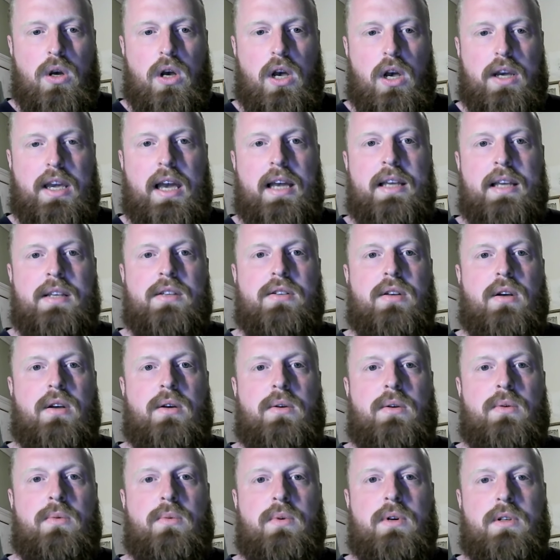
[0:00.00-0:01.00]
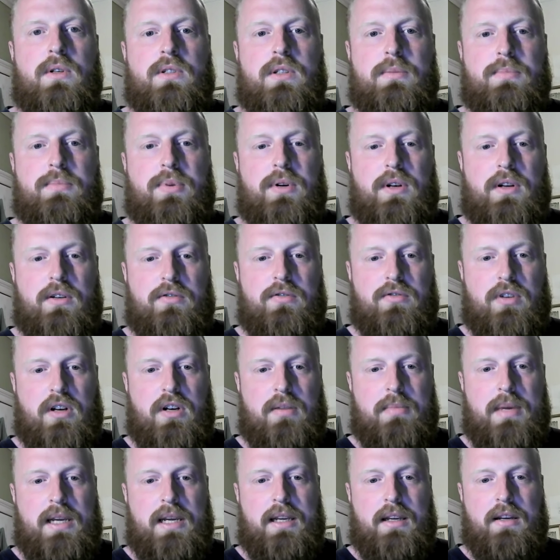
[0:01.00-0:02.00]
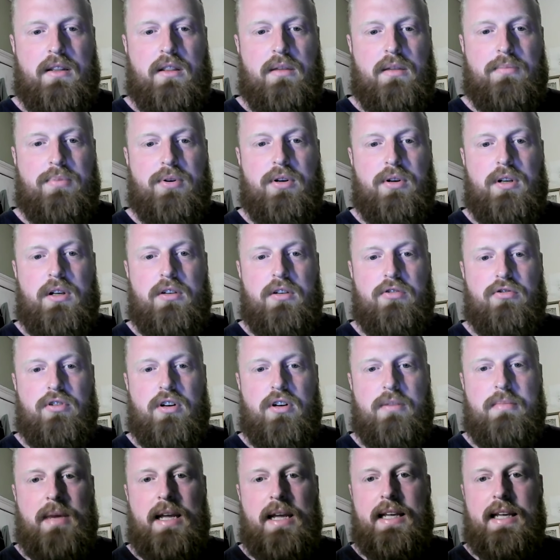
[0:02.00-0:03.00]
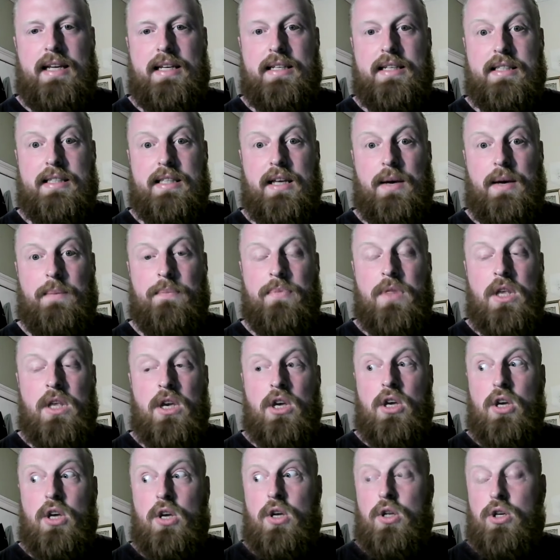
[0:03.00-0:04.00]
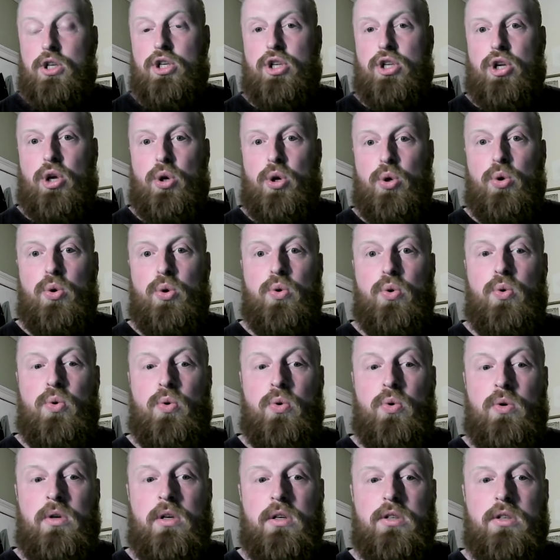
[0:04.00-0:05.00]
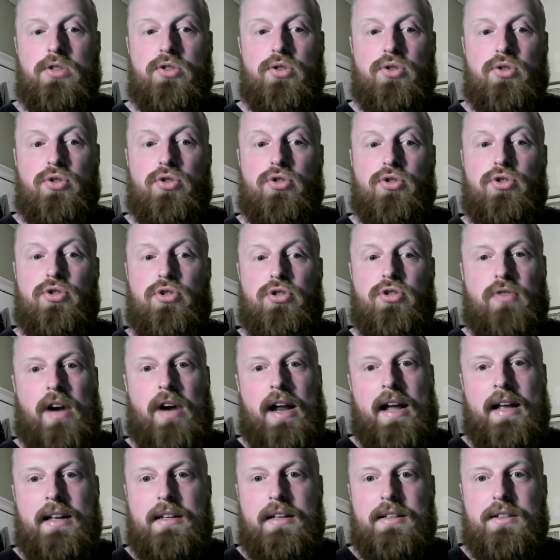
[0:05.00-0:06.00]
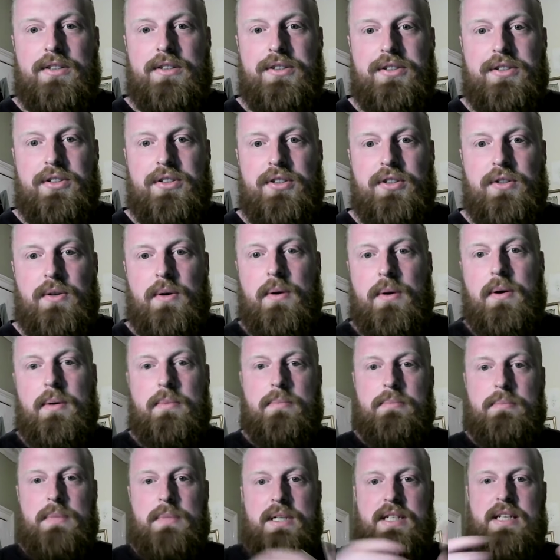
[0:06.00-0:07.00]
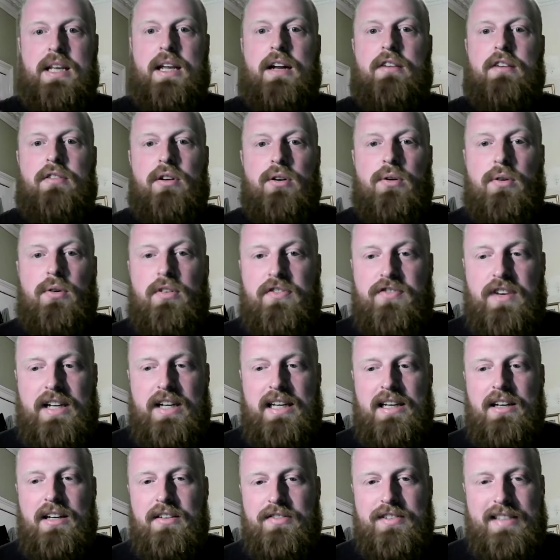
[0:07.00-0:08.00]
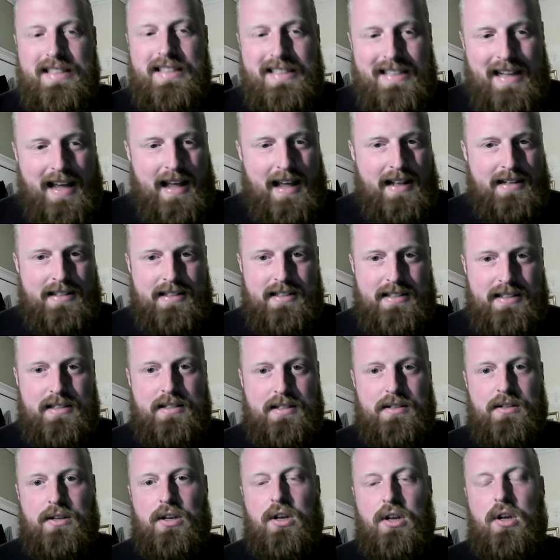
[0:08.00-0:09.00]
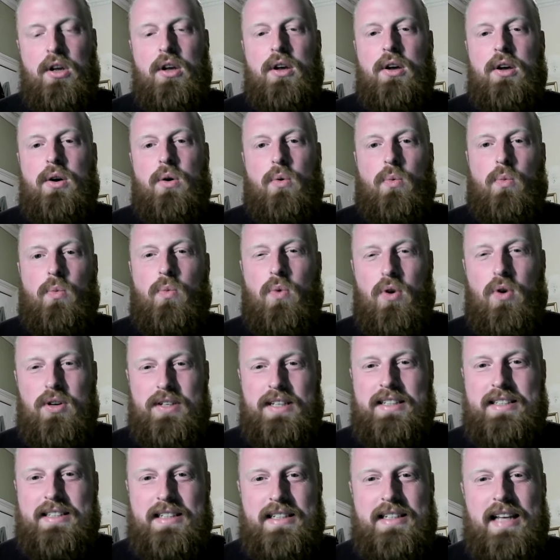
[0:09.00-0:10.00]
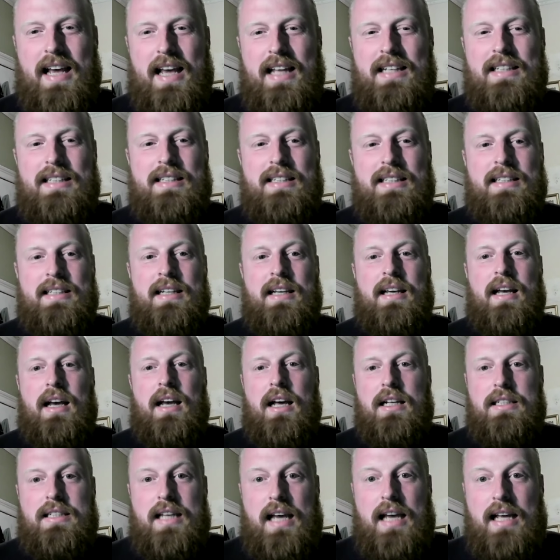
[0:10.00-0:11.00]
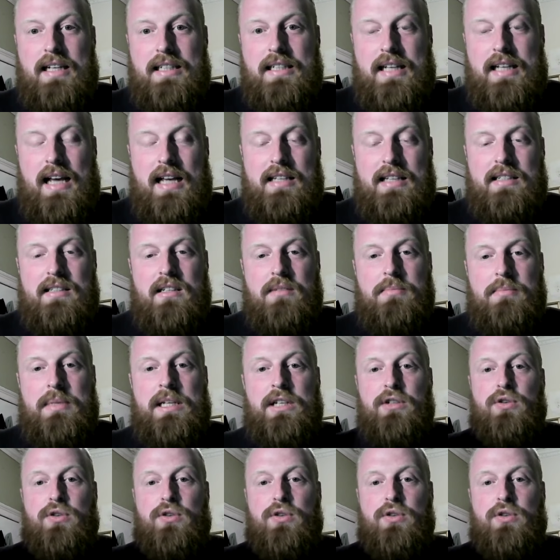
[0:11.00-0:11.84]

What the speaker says: okay, so what was the point I was trying to make? The point I was trying to make is that to stretch material, think of a tent. What is a tent? A tent has to be